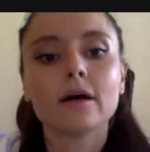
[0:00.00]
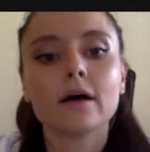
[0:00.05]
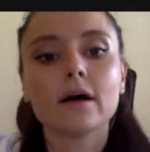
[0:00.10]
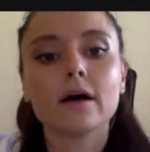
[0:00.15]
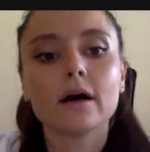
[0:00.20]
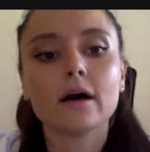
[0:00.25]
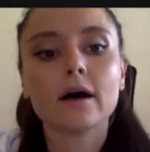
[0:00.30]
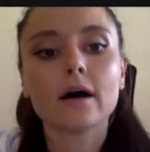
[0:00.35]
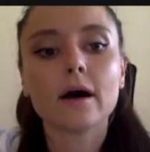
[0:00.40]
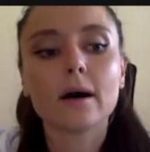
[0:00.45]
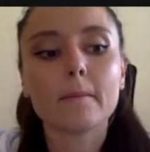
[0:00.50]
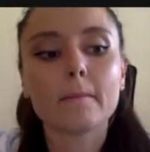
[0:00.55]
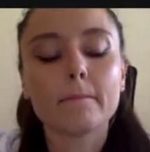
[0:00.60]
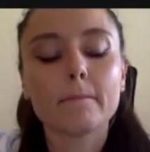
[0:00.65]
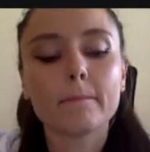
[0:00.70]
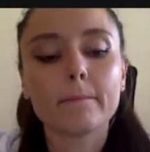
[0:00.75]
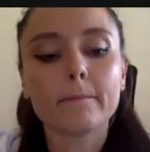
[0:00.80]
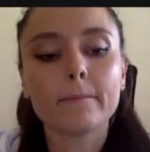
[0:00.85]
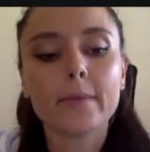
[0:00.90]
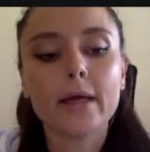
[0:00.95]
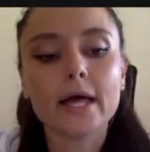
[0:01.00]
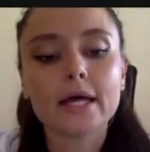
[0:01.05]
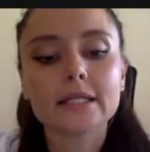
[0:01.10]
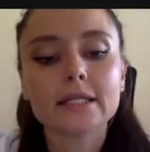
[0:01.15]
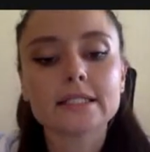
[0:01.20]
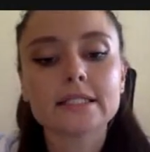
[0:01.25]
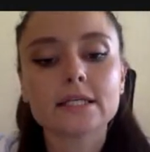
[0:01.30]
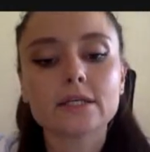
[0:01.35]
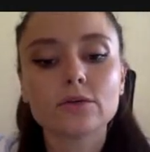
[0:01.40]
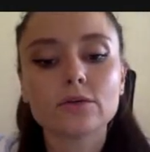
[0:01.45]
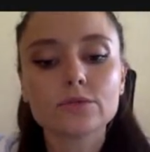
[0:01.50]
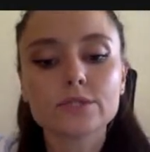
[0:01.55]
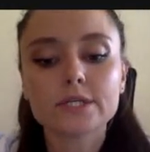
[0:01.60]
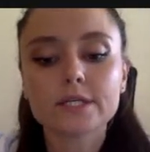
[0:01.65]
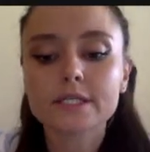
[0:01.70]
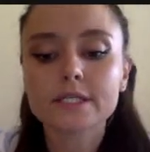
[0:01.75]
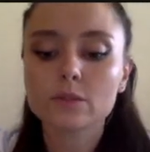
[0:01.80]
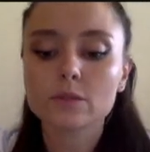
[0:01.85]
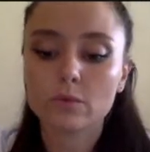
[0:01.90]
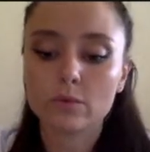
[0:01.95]
And
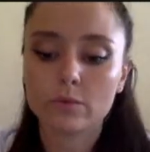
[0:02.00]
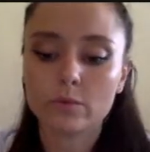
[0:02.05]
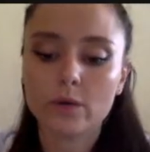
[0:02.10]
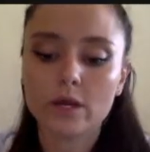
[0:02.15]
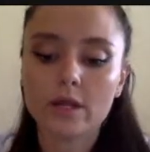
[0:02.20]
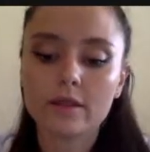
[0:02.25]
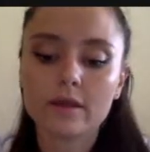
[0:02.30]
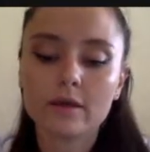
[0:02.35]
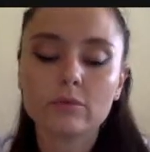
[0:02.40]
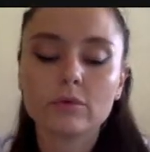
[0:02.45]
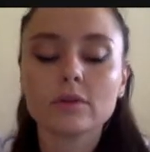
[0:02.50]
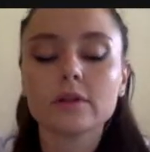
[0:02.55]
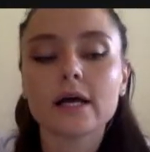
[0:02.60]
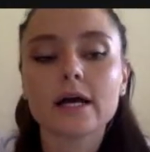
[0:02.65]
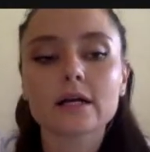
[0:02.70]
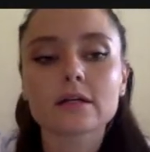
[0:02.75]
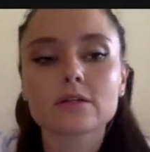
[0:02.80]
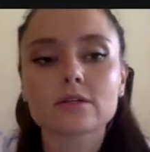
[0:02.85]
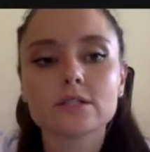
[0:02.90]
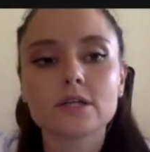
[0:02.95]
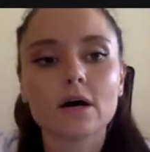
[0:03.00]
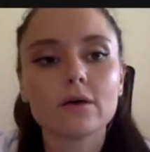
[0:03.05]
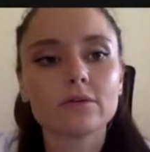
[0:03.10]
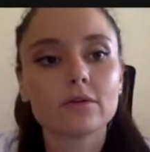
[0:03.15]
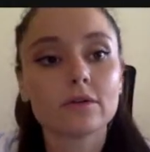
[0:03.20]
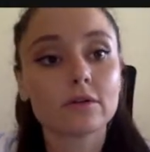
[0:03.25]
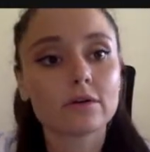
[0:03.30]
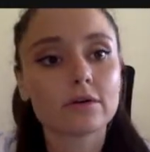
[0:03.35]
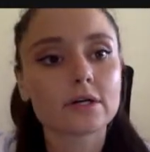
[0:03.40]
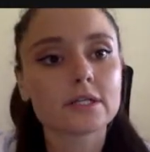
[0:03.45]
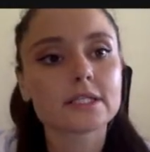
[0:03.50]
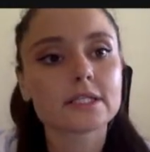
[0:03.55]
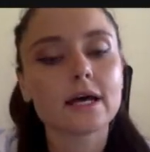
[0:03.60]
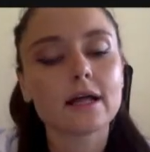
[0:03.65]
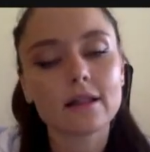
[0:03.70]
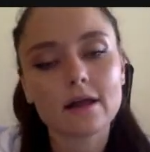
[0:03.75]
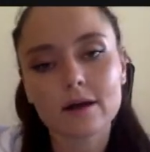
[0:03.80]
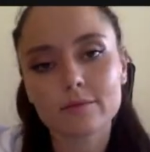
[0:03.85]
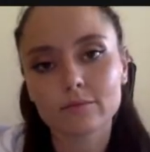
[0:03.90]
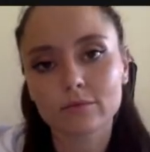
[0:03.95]
users, when they would like to download
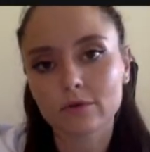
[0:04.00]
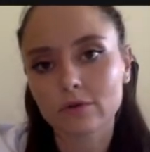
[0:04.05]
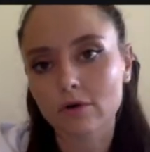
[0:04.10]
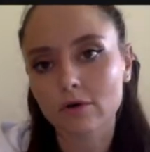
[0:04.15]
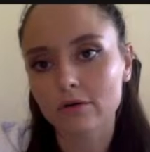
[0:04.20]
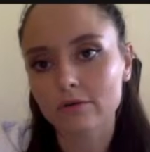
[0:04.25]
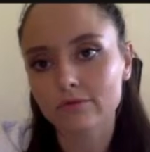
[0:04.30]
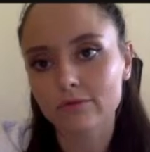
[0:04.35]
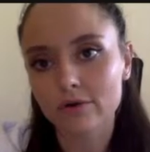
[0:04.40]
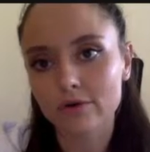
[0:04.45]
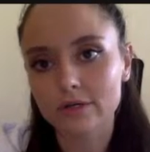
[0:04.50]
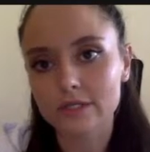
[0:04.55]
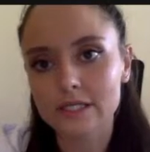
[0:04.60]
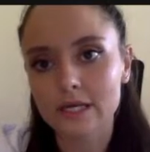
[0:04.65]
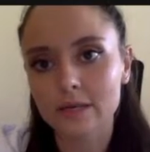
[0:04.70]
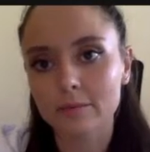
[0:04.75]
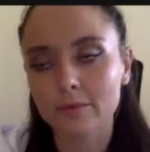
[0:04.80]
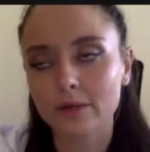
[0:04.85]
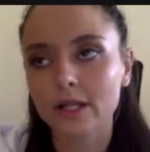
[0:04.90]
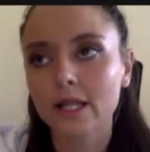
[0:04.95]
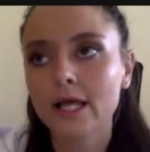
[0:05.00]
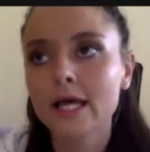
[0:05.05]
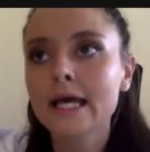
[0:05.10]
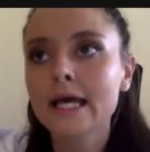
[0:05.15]
alarm clock, for example,